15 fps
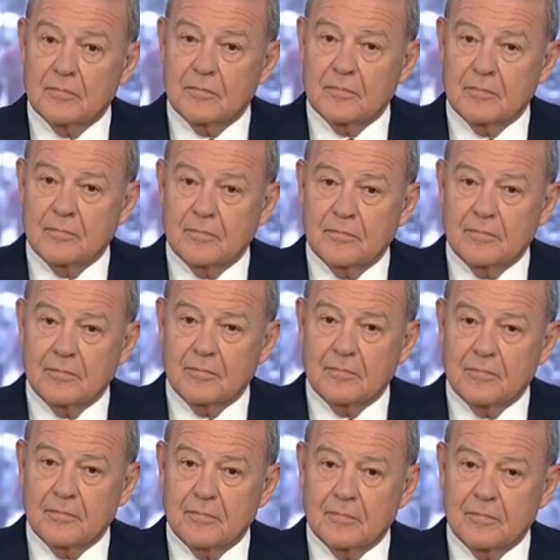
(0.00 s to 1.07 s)

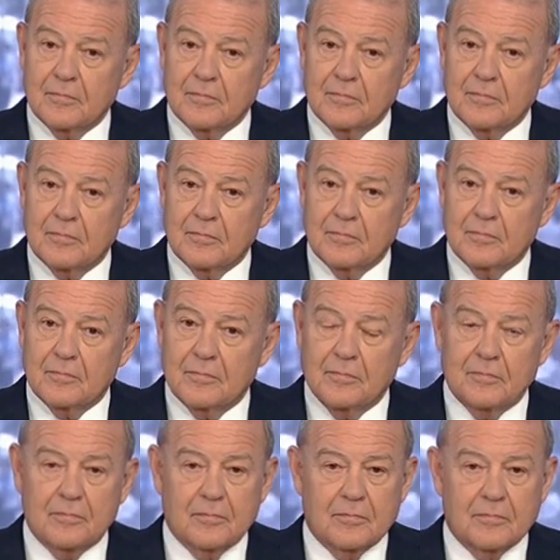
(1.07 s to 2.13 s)

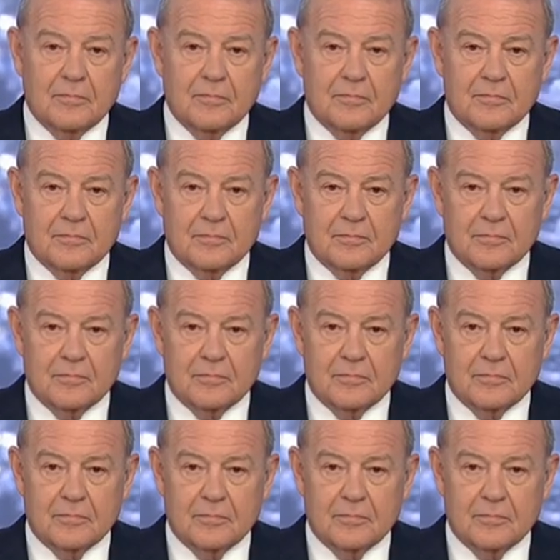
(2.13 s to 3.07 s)
(not speaking)